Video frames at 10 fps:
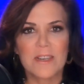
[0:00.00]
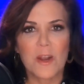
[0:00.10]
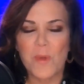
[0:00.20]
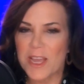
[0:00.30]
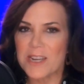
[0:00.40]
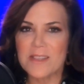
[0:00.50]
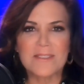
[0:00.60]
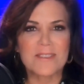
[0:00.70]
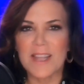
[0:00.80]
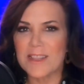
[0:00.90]
are we going to
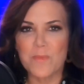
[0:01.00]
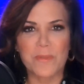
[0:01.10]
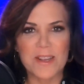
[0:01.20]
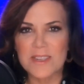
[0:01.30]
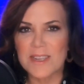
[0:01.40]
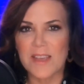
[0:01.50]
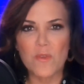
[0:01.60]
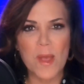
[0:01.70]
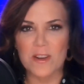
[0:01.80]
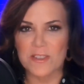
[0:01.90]
just let the president give
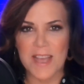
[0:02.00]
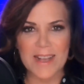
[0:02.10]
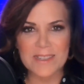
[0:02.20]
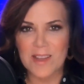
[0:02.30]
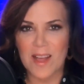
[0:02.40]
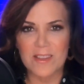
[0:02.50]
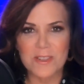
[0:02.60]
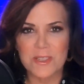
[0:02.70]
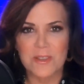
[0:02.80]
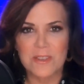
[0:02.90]
away our tax
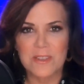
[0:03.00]
dollars?